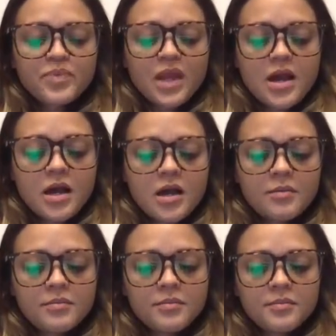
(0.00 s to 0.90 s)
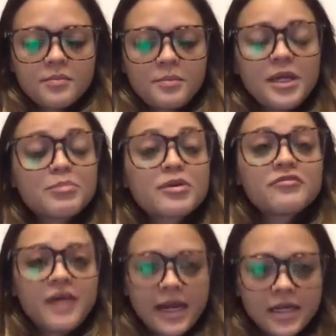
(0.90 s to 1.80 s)
um me
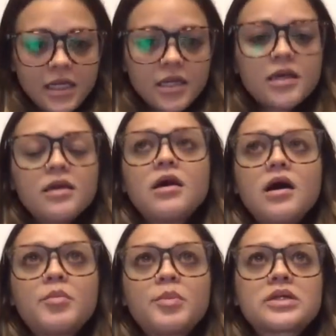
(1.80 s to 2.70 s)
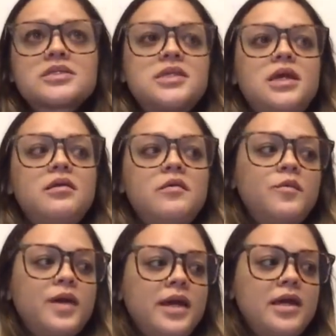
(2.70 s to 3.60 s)
providing a person
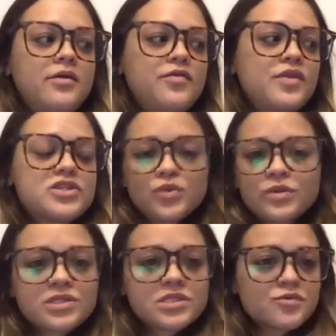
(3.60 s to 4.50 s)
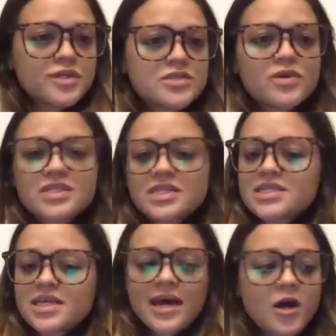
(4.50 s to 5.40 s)
with the tools, the resources,
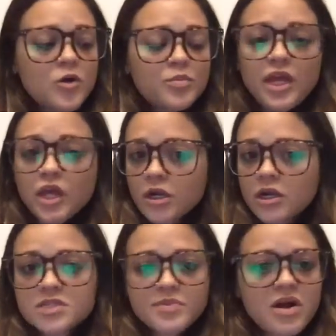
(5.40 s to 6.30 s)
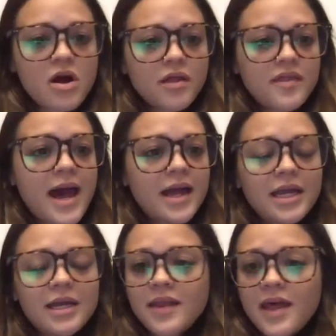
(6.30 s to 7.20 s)
the help, the encouragement, all of that,
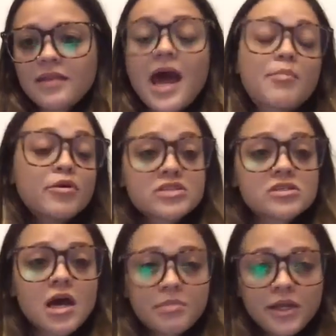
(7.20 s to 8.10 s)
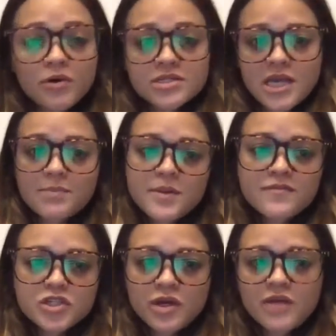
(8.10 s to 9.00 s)
and then that person not being receptive
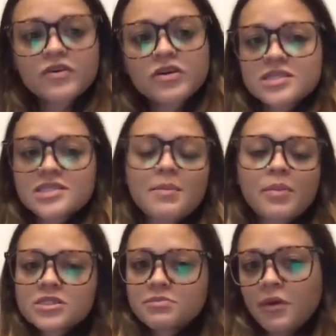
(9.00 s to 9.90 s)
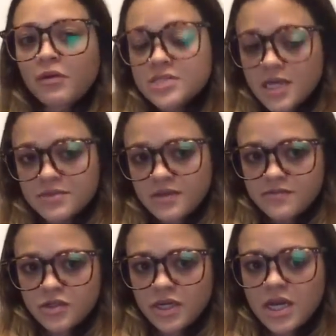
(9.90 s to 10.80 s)
to it versus that person being receptive
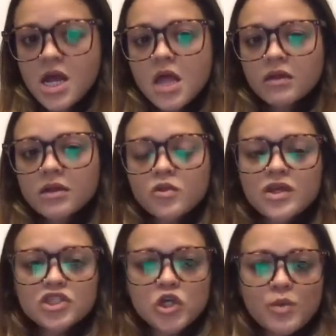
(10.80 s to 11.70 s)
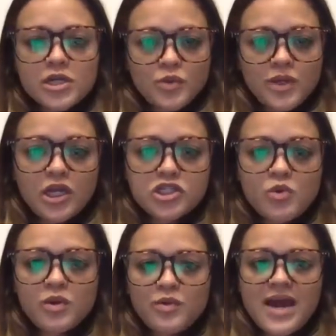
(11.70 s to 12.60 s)
to it. There's only so much we can do,
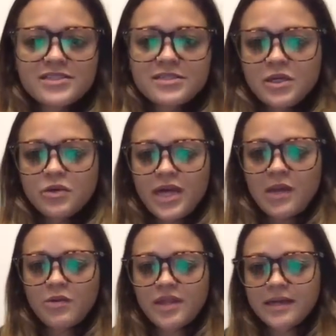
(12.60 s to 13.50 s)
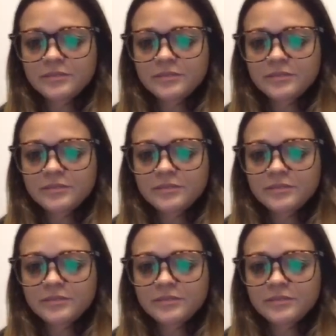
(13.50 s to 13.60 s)
and we have to be okay with that.